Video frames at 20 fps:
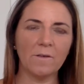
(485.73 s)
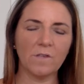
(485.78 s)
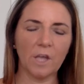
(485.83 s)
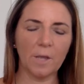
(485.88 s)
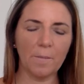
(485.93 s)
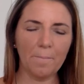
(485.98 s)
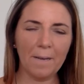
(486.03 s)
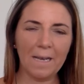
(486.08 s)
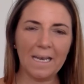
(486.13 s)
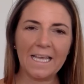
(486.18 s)

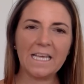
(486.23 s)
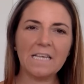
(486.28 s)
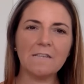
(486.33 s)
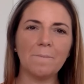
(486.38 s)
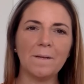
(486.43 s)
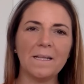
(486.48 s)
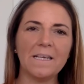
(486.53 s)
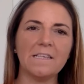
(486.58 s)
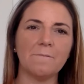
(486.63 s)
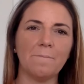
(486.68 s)
So please,
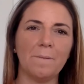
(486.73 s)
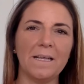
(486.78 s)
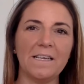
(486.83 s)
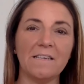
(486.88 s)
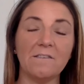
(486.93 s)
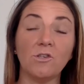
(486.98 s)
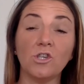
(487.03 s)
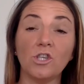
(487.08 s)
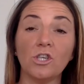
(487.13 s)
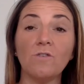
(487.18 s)
please,
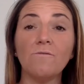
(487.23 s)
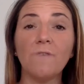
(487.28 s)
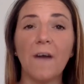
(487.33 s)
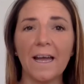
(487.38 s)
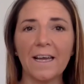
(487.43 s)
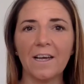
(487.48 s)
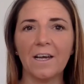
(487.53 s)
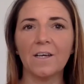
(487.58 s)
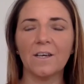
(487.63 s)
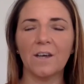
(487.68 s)
please do
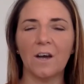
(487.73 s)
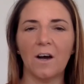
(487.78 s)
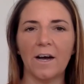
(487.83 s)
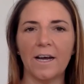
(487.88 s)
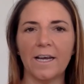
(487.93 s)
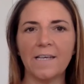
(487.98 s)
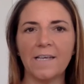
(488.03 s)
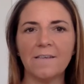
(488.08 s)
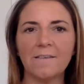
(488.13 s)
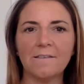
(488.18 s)

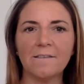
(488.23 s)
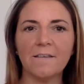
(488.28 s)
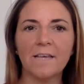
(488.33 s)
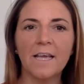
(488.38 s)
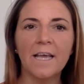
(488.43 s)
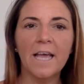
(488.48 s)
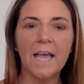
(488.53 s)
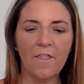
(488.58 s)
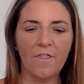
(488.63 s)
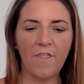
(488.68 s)
recognize
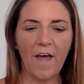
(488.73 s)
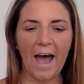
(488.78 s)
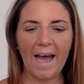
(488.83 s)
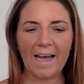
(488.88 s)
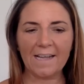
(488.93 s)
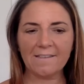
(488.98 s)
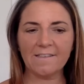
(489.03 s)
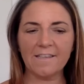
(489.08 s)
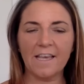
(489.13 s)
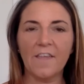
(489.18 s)

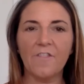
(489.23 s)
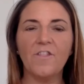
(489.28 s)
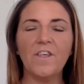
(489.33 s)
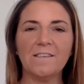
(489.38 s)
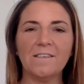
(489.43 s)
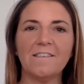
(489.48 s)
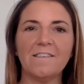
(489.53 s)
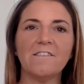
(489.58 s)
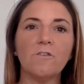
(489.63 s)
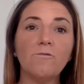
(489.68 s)
that
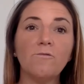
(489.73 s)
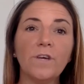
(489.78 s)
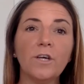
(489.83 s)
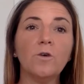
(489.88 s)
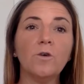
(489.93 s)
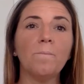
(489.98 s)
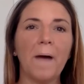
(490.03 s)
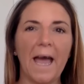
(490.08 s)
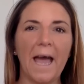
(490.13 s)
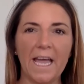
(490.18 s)
this is a
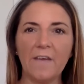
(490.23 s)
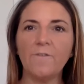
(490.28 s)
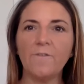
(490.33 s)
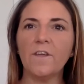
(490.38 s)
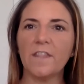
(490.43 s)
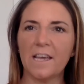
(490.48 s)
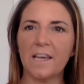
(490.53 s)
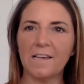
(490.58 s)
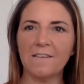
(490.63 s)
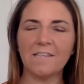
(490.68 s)
real
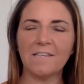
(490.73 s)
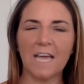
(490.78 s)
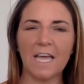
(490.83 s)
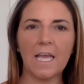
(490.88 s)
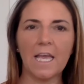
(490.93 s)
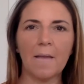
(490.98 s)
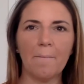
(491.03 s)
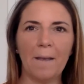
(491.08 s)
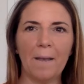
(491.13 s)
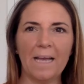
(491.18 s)
behavior that is
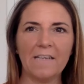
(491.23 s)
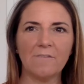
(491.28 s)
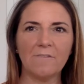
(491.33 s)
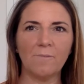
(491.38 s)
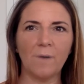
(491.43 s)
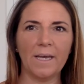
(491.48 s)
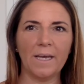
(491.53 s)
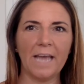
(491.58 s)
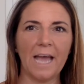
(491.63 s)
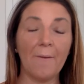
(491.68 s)
taking place
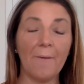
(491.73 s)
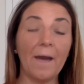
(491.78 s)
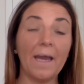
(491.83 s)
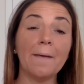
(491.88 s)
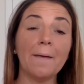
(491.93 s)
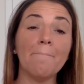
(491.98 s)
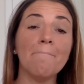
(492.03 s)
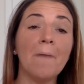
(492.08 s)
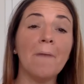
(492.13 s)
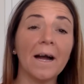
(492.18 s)
right now.
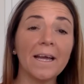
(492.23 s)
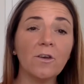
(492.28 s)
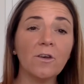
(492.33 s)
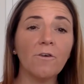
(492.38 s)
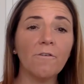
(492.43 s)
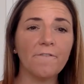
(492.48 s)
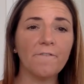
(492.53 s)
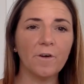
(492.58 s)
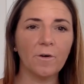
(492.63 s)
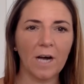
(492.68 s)
And it might
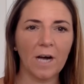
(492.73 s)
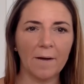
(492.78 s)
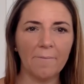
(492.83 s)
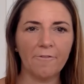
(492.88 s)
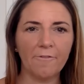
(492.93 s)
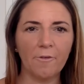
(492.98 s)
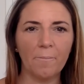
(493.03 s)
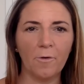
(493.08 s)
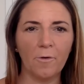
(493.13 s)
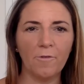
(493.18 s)
not feel
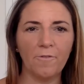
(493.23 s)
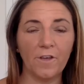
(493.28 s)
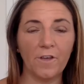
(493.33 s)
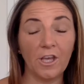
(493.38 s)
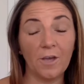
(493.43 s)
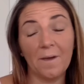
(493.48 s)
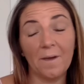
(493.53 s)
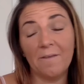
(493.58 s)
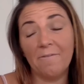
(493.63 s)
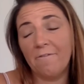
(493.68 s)
comfortable for
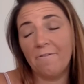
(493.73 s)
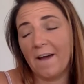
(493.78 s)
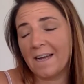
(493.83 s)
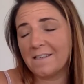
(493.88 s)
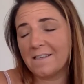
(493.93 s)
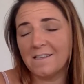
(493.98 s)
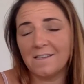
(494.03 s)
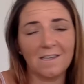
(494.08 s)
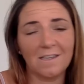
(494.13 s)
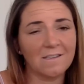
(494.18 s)
you. In
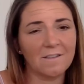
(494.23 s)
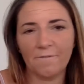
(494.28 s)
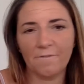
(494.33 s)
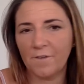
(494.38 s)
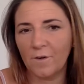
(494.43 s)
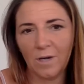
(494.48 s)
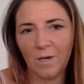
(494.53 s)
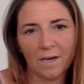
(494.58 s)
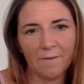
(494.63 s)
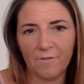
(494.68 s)
fact, it doesn't
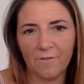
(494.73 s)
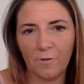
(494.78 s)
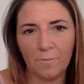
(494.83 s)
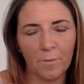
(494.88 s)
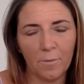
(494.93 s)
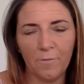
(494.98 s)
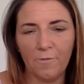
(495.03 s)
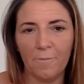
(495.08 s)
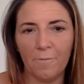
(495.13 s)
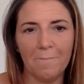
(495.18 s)
feel
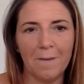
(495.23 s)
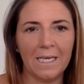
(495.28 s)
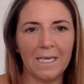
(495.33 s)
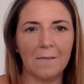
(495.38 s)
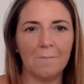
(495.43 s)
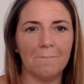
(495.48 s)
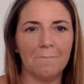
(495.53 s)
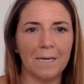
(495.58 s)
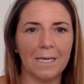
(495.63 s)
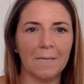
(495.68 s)
comfortable for
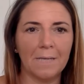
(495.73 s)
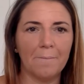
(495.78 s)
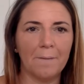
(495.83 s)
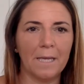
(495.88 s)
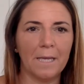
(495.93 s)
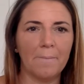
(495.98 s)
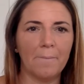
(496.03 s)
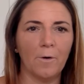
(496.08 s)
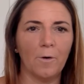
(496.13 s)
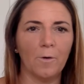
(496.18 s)
many, many
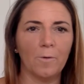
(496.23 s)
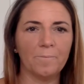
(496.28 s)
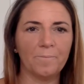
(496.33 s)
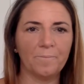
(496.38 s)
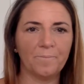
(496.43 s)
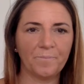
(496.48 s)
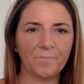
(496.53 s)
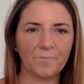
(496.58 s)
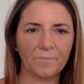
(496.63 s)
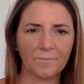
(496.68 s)
people.
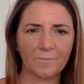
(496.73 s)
